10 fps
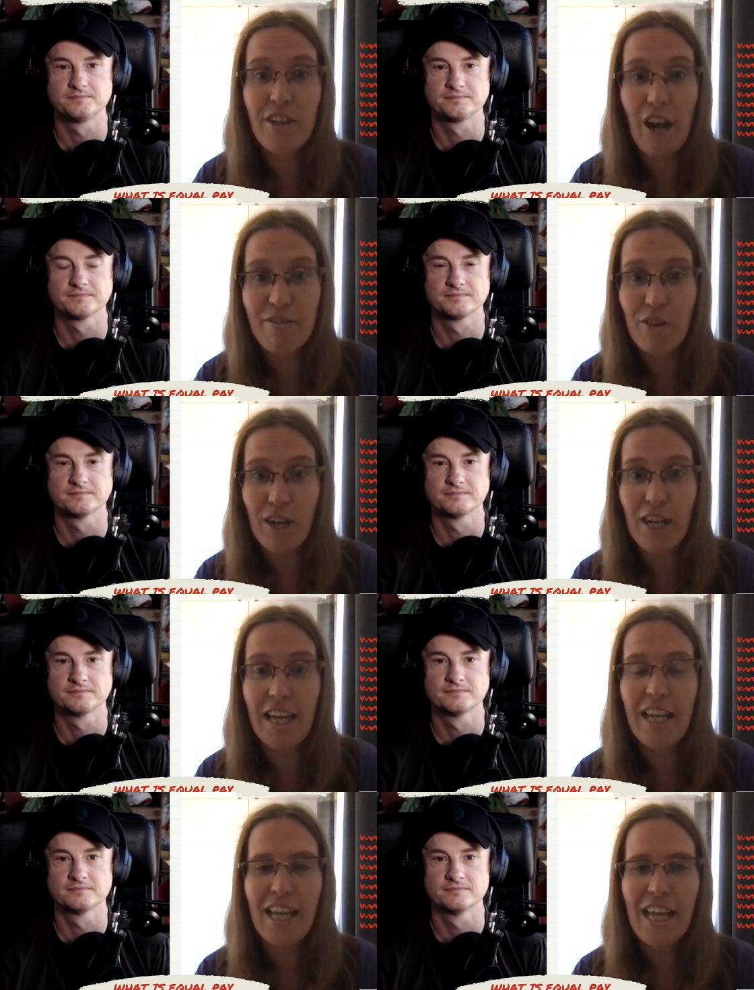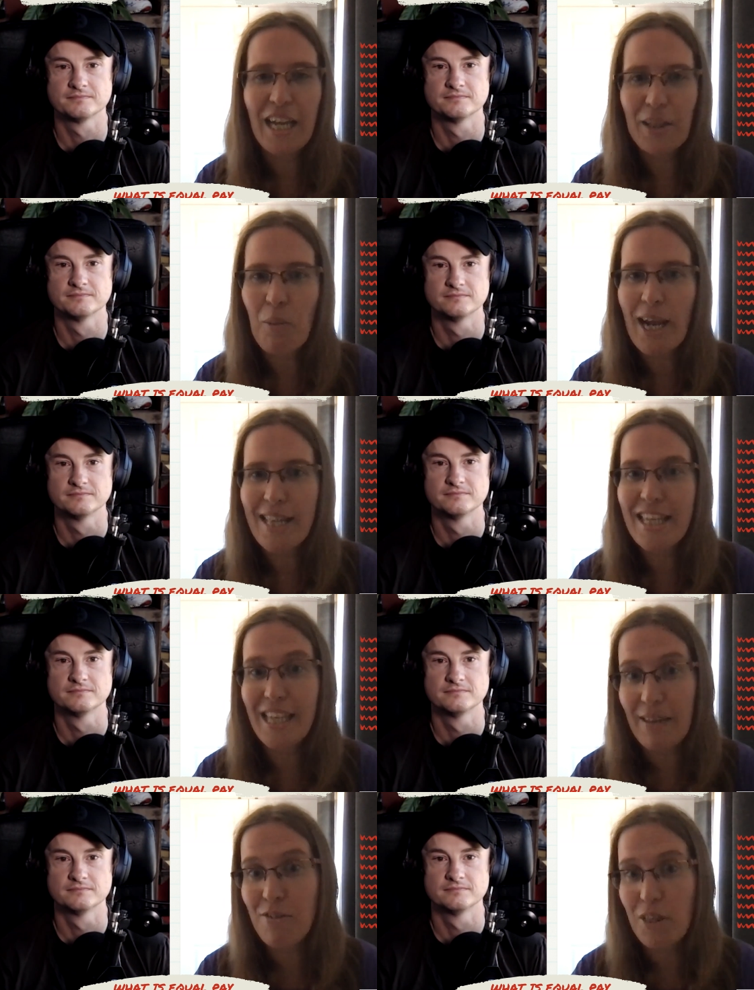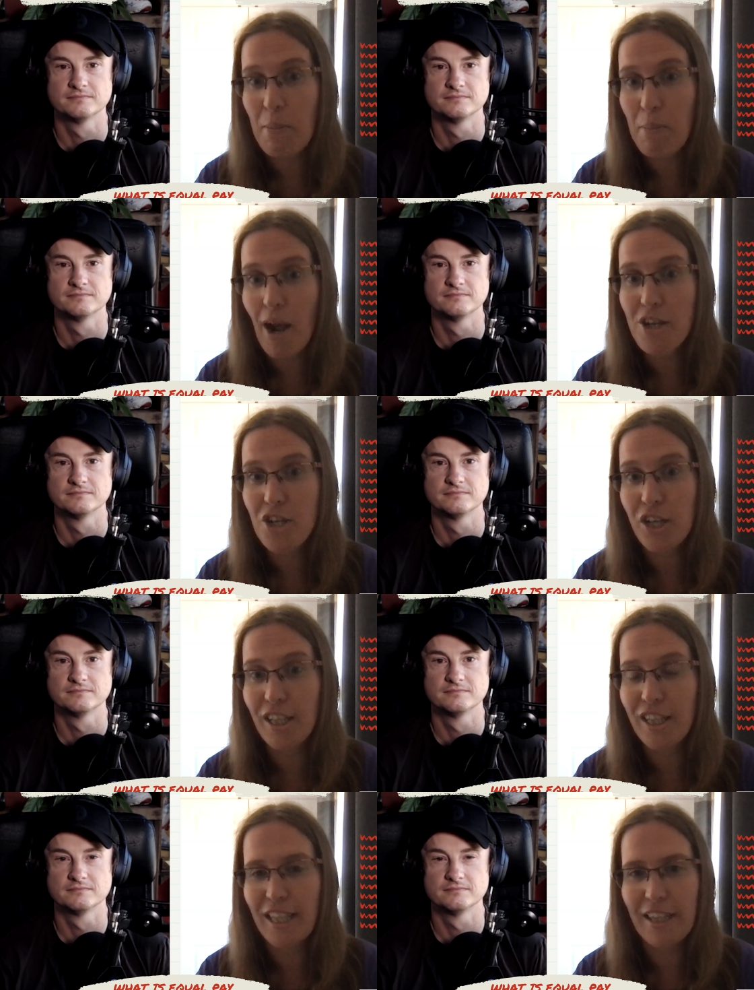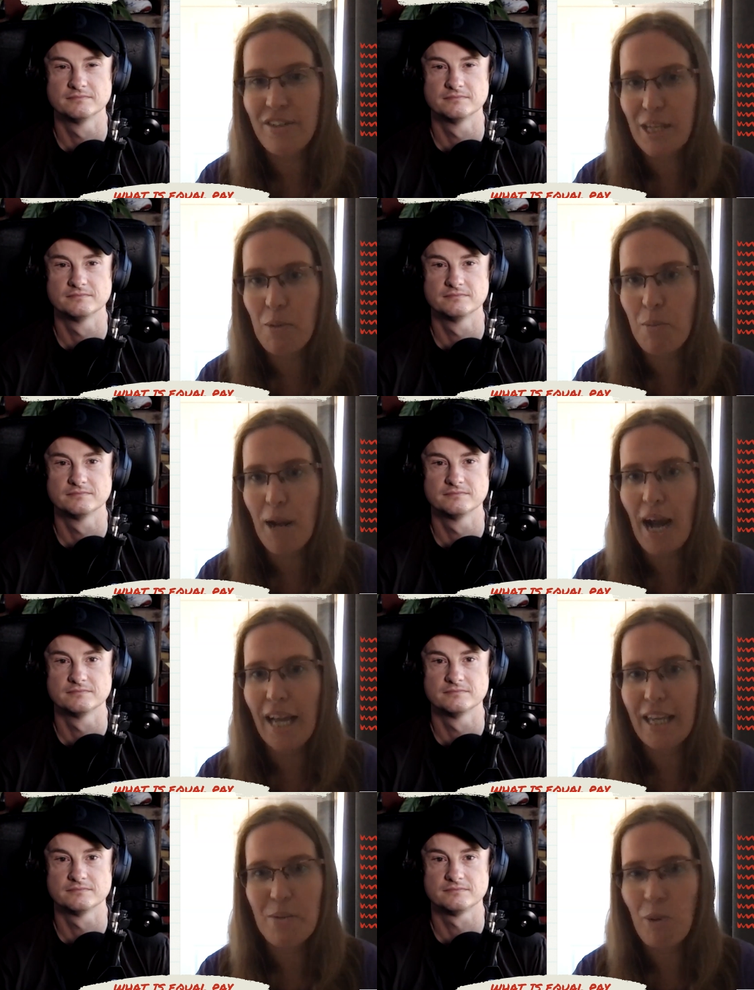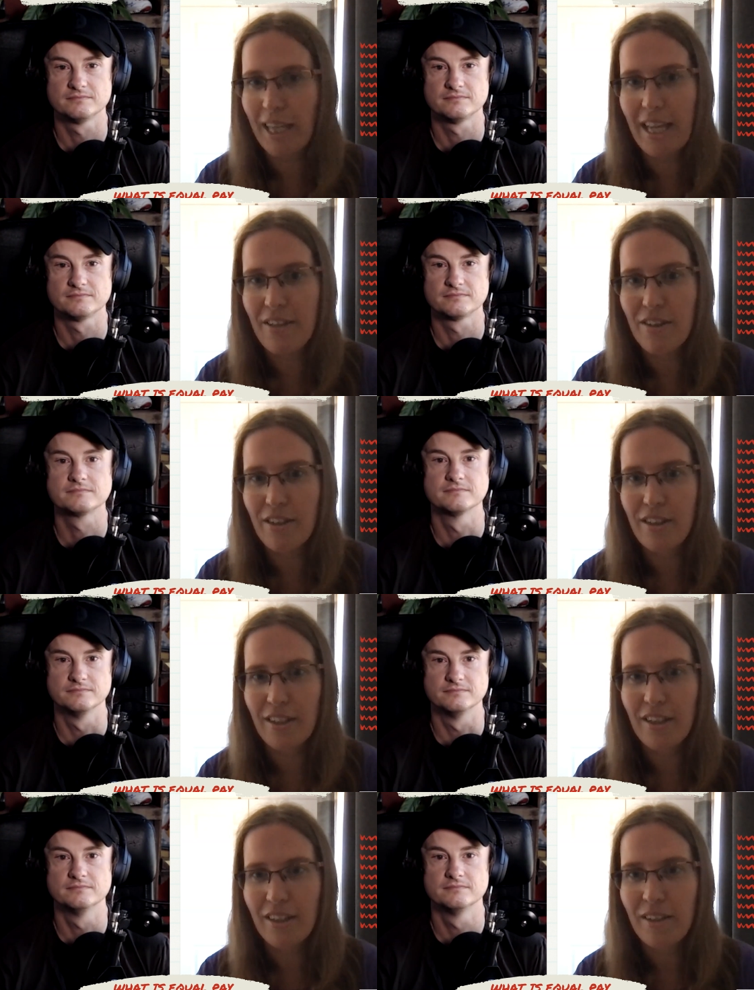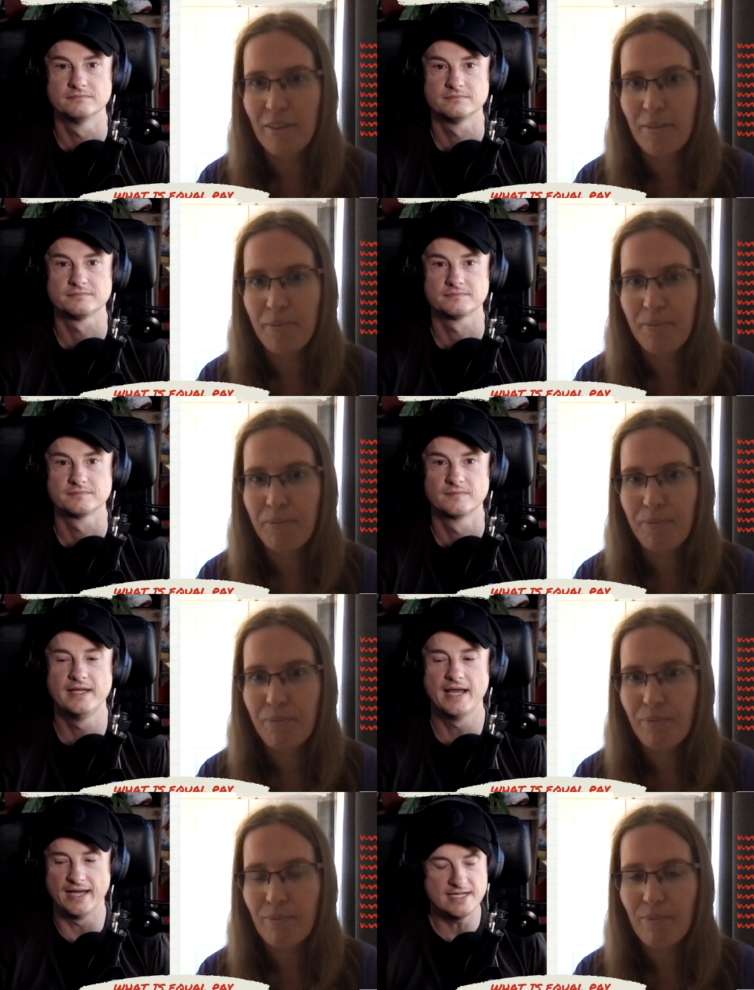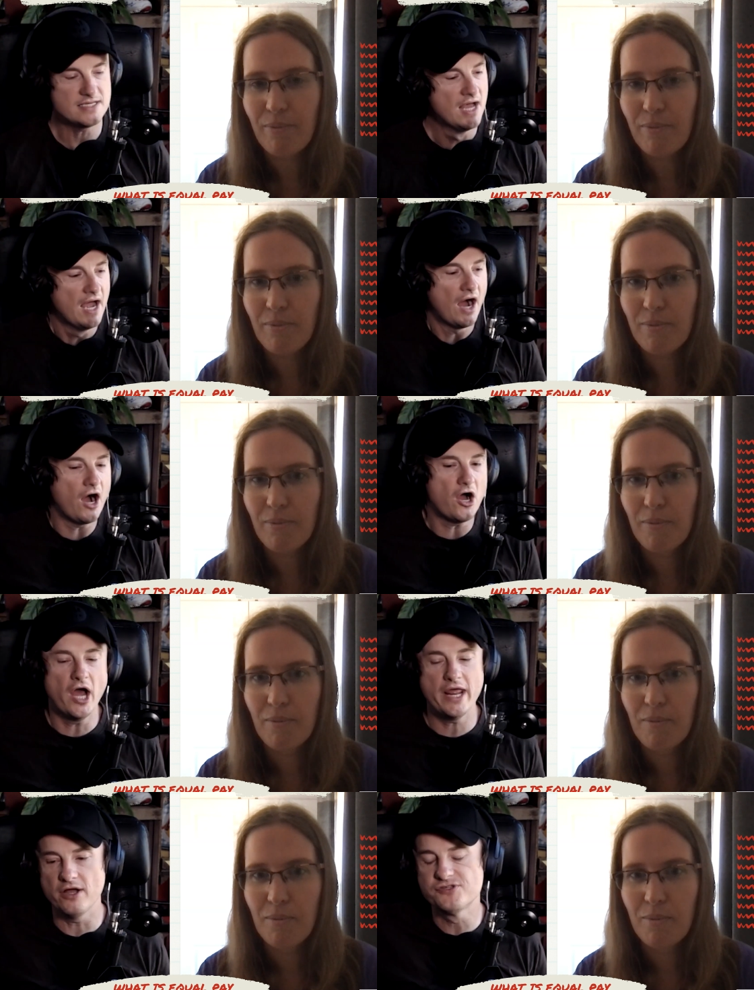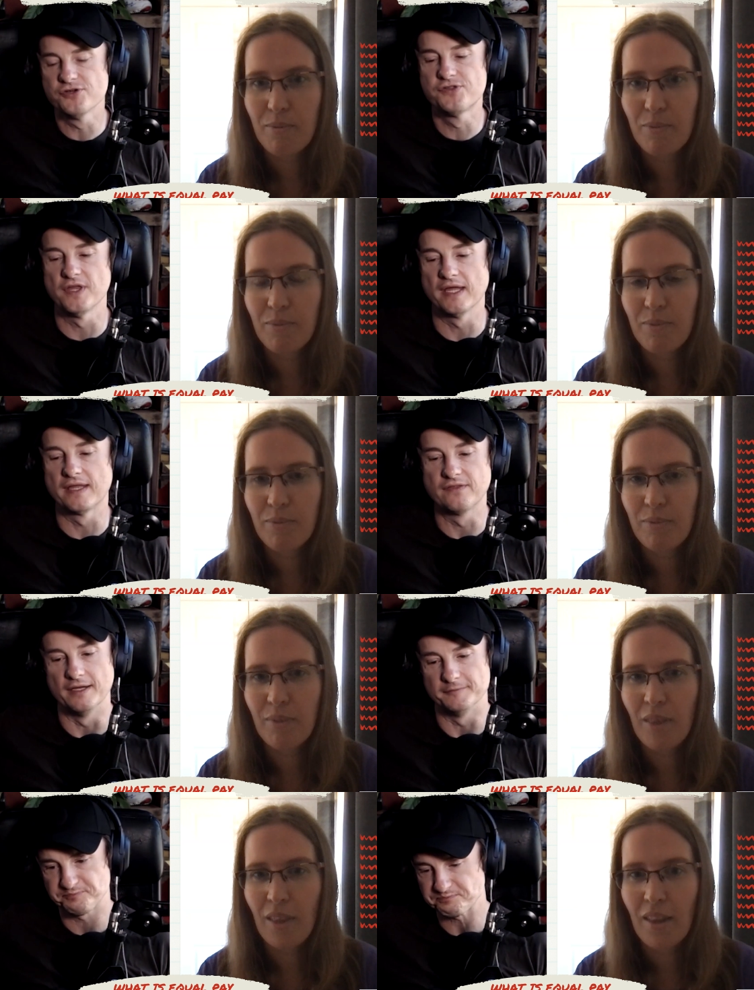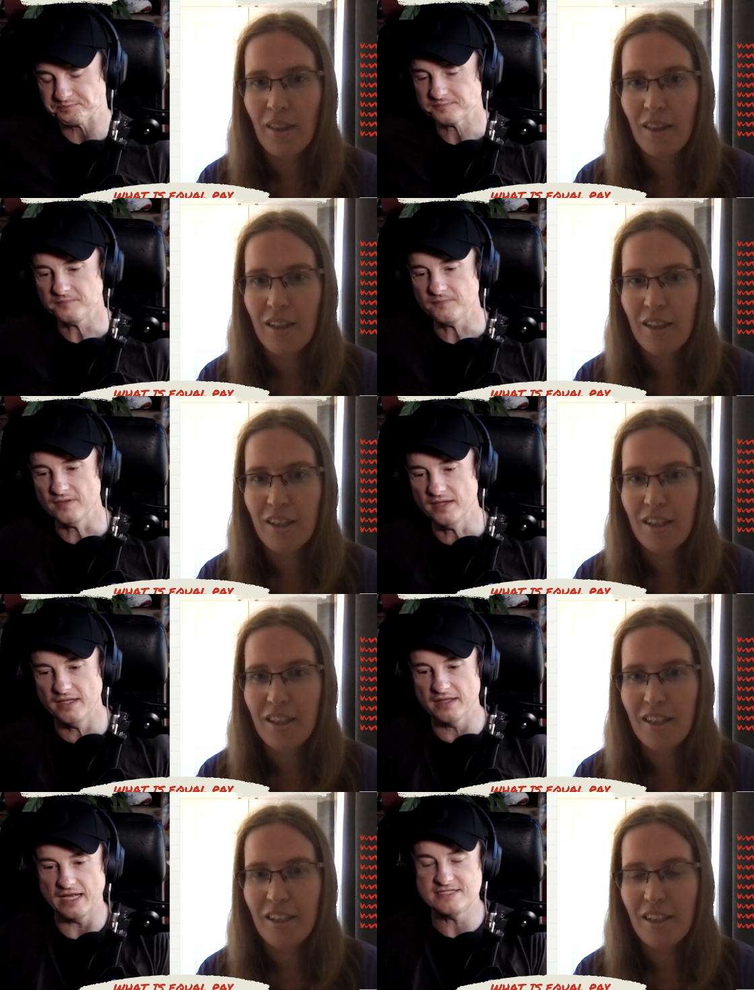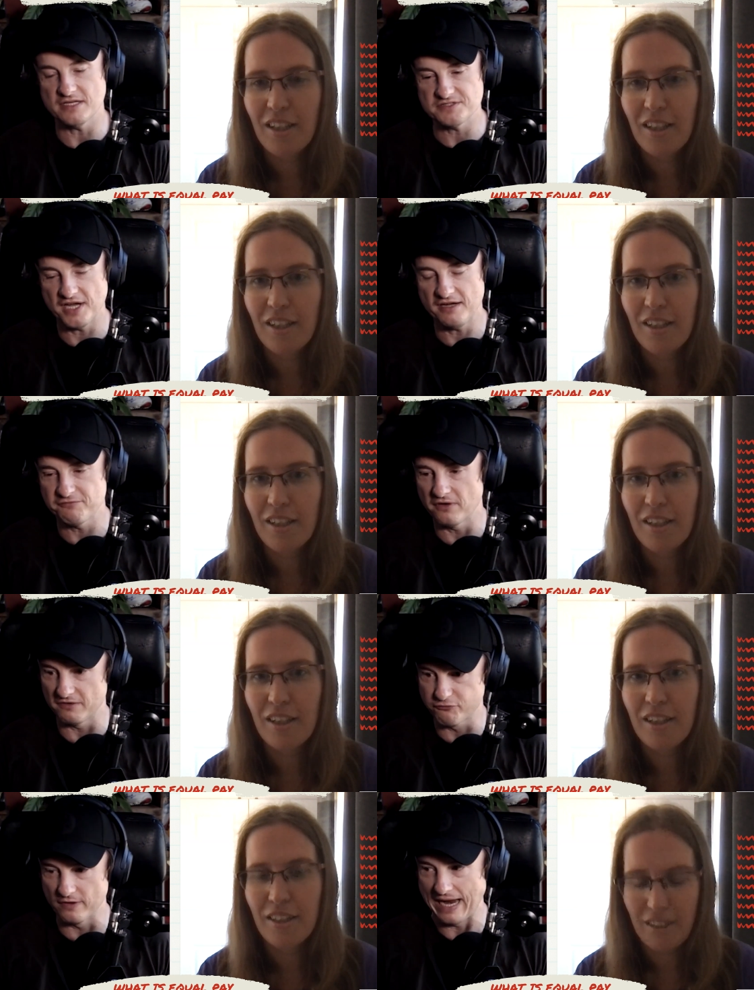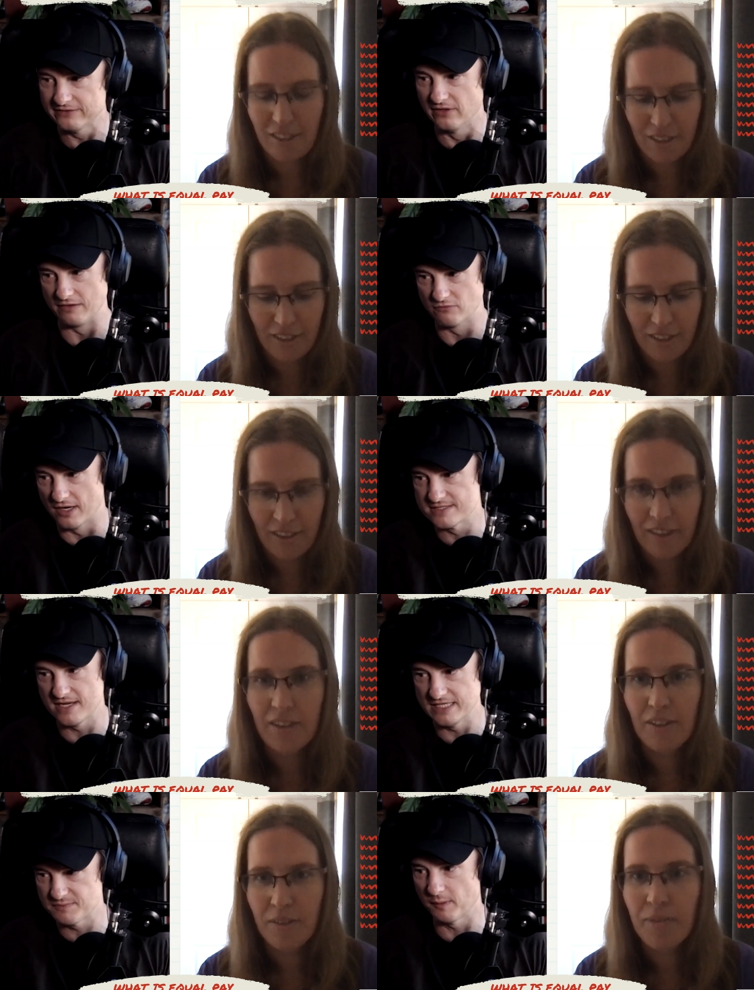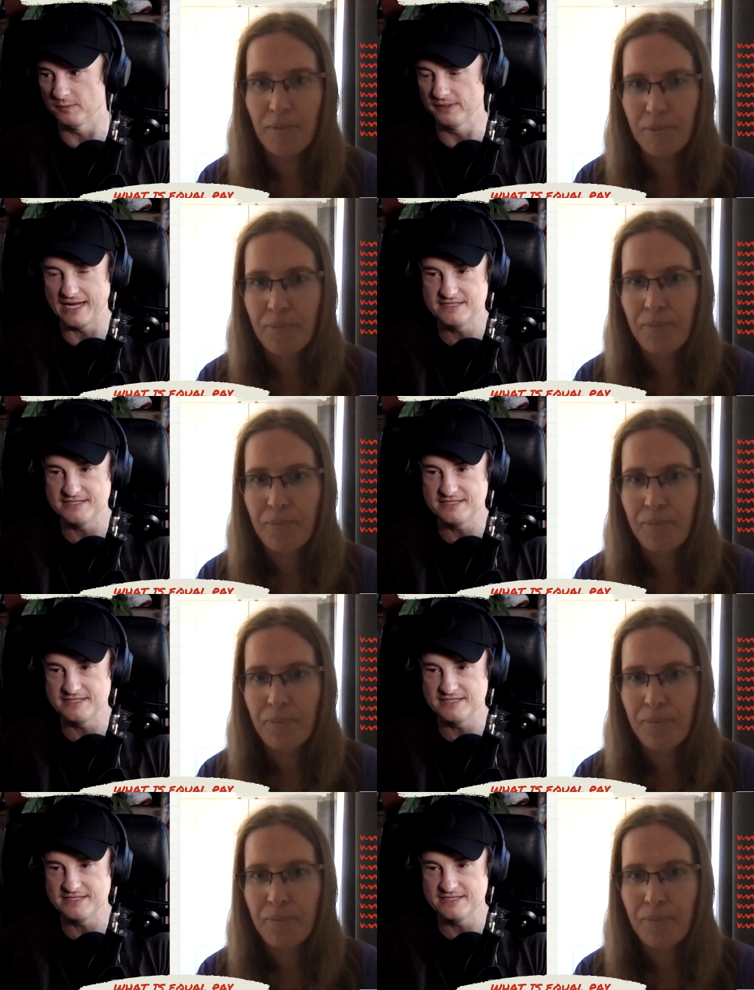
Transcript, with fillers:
Speaker 1: cover it in a way that gives the impression that it's equal pay when it isn't.
Speaker 2: Yeah, it, I, uh, and I do think that it's a tough for a headline writer. It's probably a